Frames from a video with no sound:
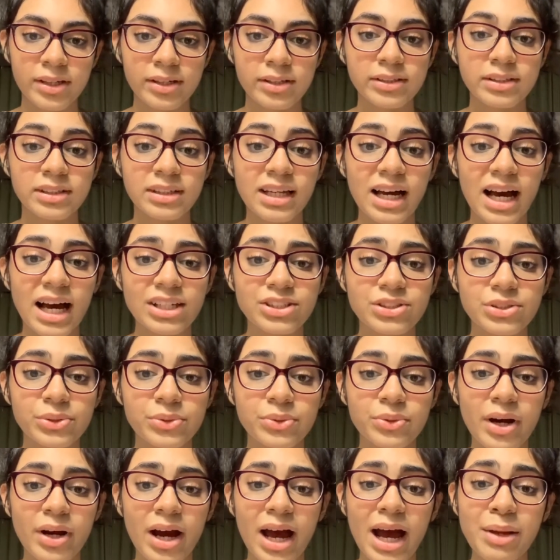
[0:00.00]

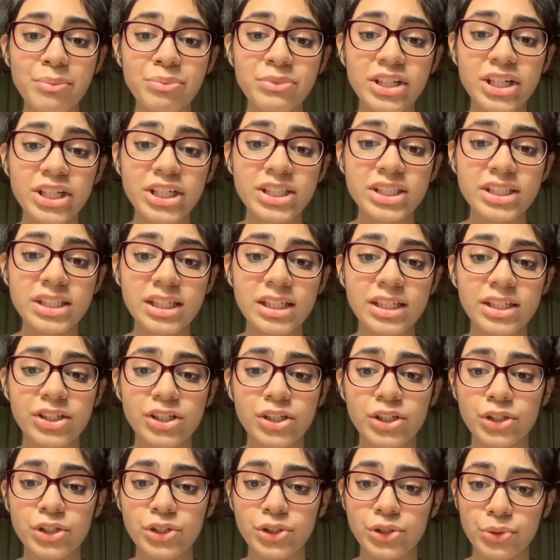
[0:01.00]
Lajo, I'm thirsty.
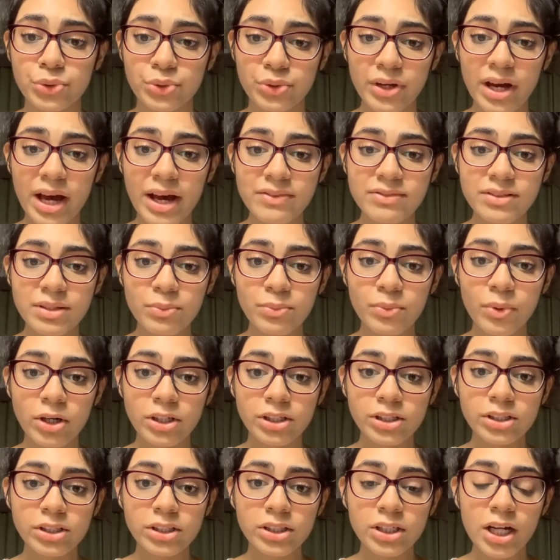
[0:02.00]
Do you have some
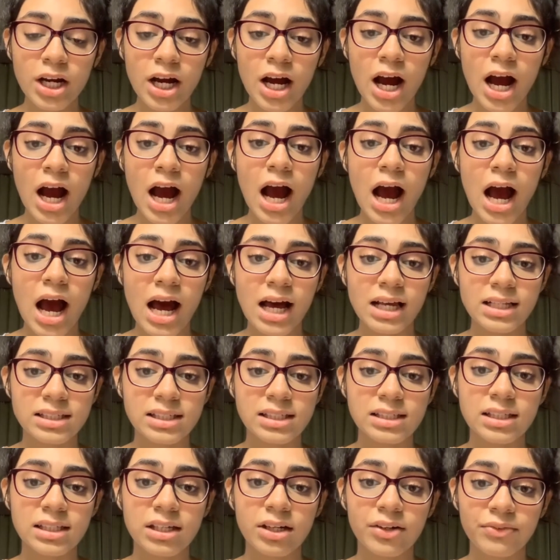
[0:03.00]
water? asks
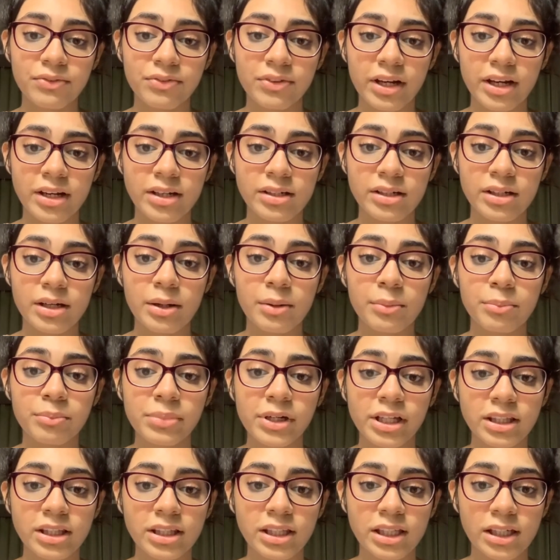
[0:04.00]
her friend,
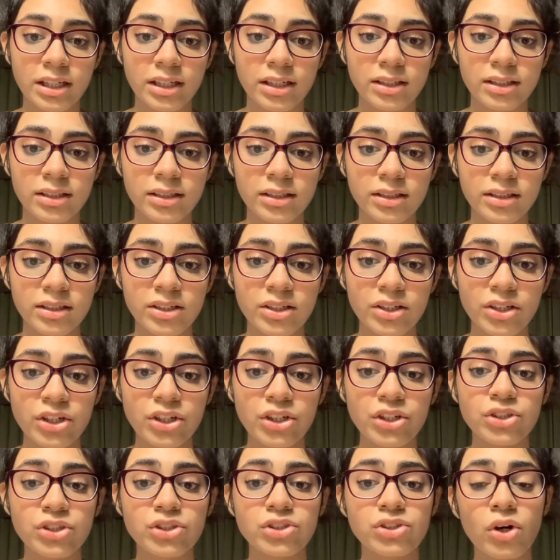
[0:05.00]
Pratik.
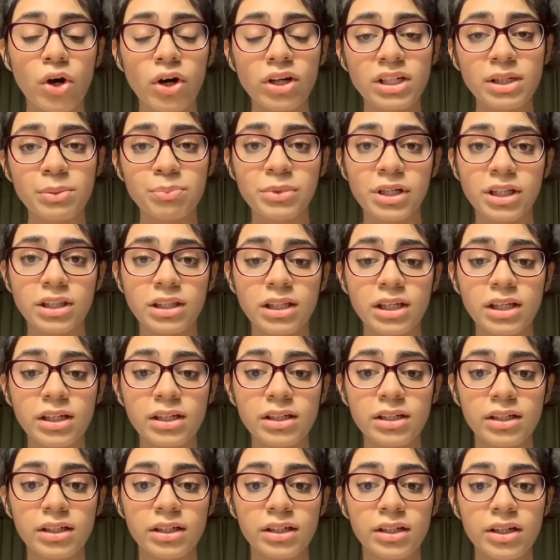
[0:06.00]
Sorry,
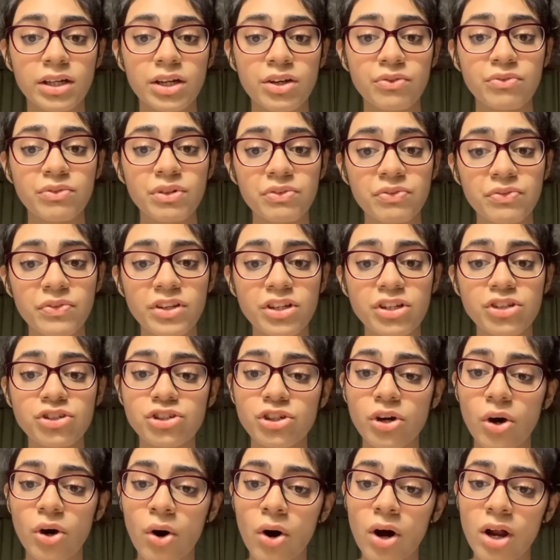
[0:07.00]
Pratik. We finished
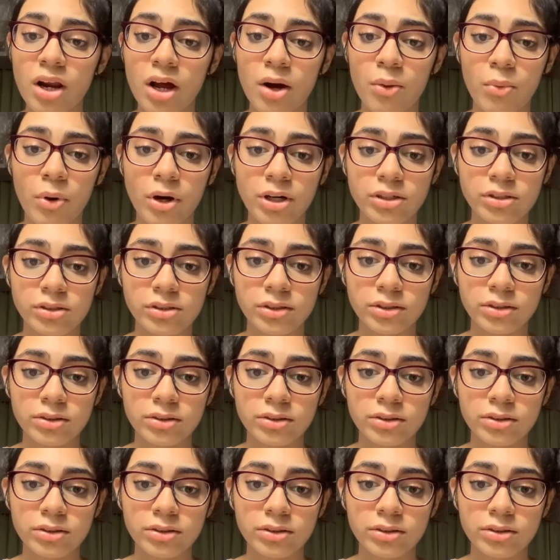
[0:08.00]
all our water.